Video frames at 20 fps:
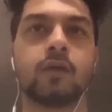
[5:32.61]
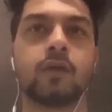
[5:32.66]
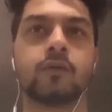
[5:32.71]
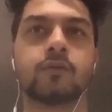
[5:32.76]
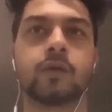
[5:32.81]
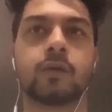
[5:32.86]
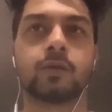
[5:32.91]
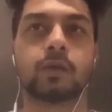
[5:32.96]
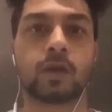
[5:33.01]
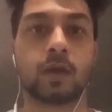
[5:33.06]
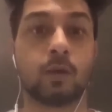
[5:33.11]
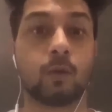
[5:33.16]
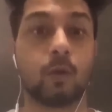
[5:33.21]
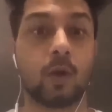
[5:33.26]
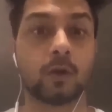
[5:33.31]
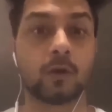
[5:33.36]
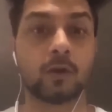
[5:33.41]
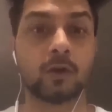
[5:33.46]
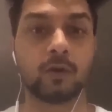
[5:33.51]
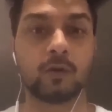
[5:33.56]
something I
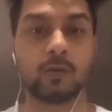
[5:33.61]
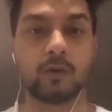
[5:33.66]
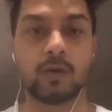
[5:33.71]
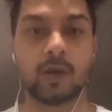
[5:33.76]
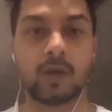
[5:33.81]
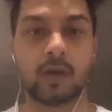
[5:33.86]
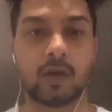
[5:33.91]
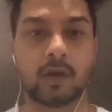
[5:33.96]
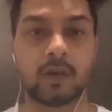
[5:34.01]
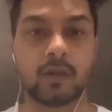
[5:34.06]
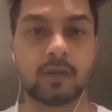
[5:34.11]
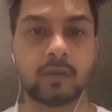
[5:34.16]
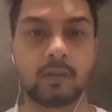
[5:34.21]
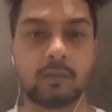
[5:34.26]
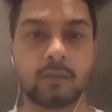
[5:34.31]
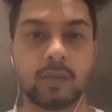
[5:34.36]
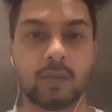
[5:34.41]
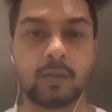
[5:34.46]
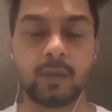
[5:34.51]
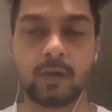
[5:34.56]
want to do, and
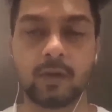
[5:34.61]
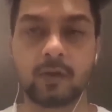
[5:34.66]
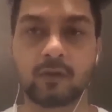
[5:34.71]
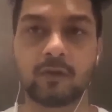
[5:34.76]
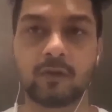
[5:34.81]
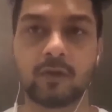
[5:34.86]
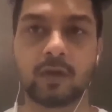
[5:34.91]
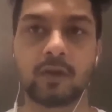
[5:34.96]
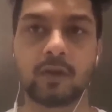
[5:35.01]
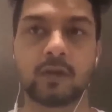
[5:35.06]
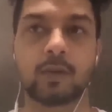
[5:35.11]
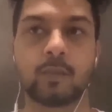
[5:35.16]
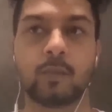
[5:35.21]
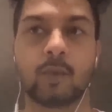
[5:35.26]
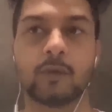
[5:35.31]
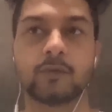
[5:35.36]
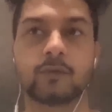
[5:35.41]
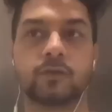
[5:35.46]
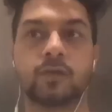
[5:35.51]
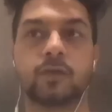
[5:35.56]
maybe look for other
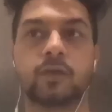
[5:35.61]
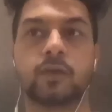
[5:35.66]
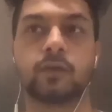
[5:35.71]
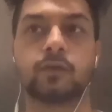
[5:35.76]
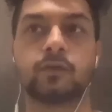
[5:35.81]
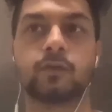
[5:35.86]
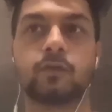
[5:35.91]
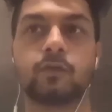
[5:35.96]
opportunities